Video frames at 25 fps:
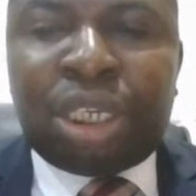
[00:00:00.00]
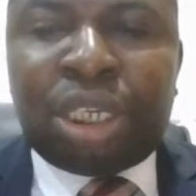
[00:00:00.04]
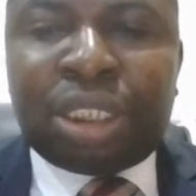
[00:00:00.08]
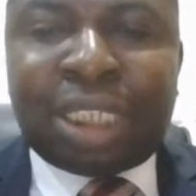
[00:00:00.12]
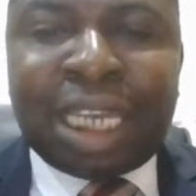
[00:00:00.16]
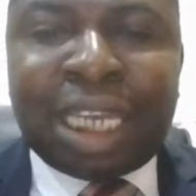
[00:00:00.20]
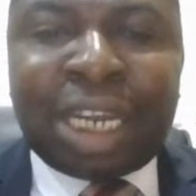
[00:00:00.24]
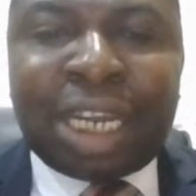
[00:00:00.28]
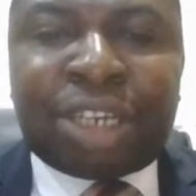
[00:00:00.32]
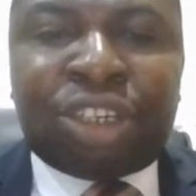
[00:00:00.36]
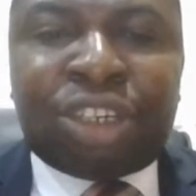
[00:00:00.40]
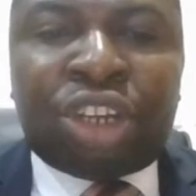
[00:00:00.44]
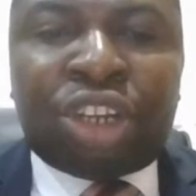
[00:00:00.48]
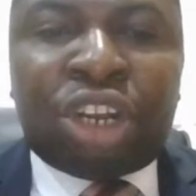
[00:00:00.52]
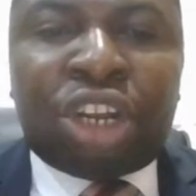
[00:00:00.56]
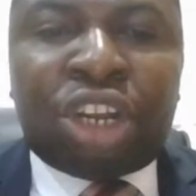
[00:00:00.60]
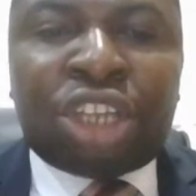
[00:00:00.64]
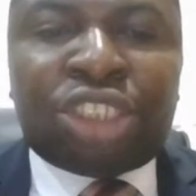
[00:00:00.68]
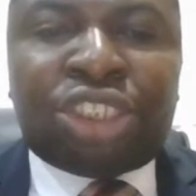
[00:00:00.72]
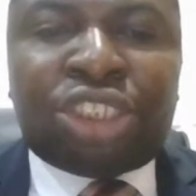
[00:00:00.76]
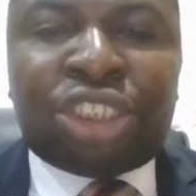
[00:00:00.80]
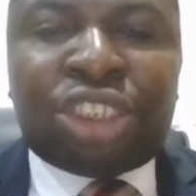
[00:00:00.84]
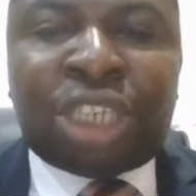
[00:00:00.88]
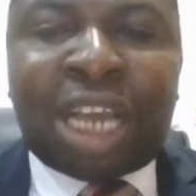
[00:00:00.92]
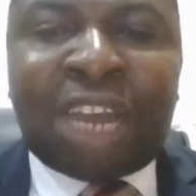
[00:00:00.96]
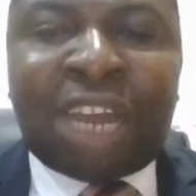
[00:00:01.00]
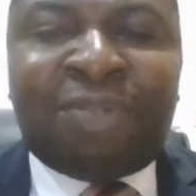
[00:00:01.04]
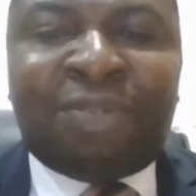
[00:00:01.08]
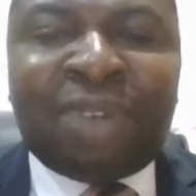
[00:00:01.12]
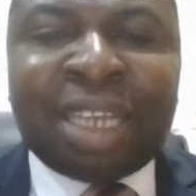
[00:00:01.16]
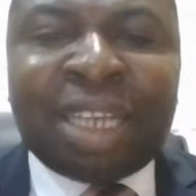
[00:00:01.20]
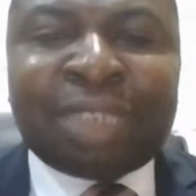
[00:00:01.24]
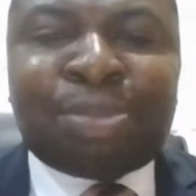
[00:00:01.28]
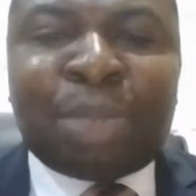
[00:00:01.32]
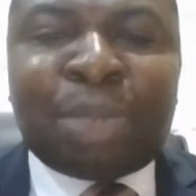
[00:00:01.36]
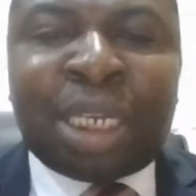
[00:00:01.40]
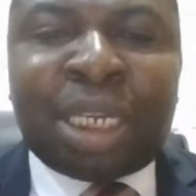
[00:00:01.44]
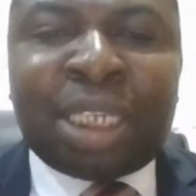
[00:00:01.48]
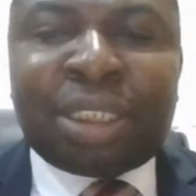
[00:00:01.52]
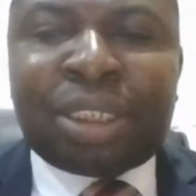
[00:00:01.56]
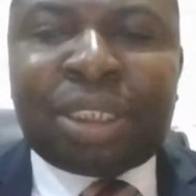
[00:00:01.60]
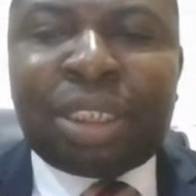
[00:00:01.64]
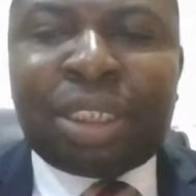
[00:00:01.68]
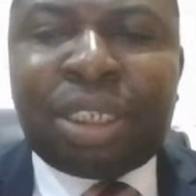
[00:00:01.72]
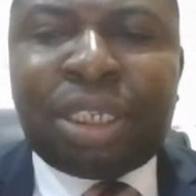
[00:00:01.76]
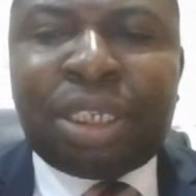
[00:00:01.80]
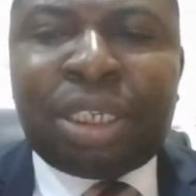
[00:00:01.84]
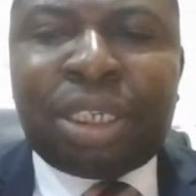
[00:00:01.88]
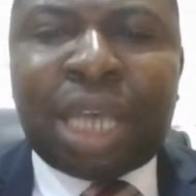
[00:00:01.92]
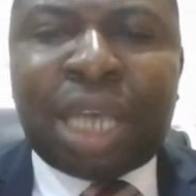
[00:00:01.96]
technology advancement,
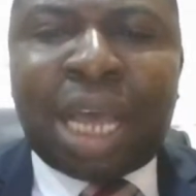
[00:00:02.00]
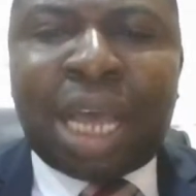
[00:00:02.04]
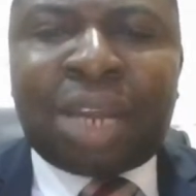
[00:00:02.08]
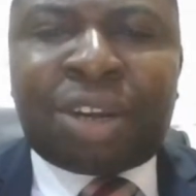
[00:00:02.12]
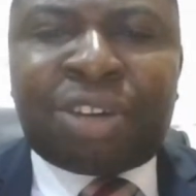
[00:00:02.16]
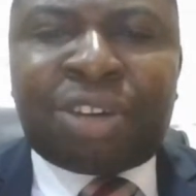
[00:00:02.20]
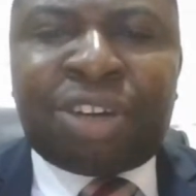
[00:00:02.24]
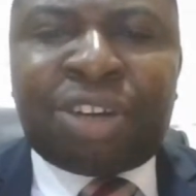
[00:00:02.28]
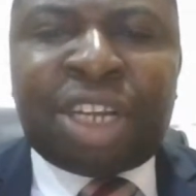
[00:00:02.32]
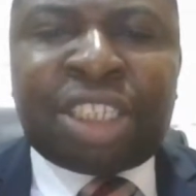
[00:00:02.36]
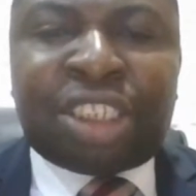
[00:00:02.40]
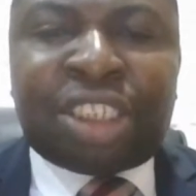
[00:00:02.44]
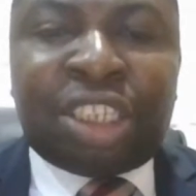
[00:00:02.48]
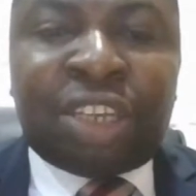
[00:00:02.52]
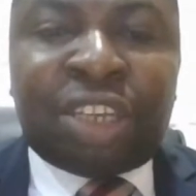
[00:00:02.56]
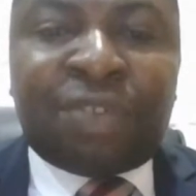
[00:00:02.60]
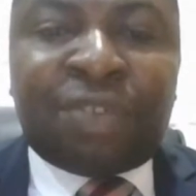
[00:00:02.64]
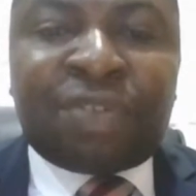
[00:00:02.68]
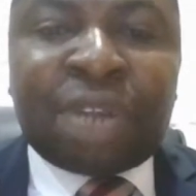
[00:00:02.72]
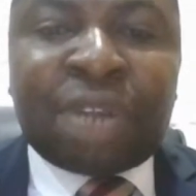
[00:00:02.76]
and creative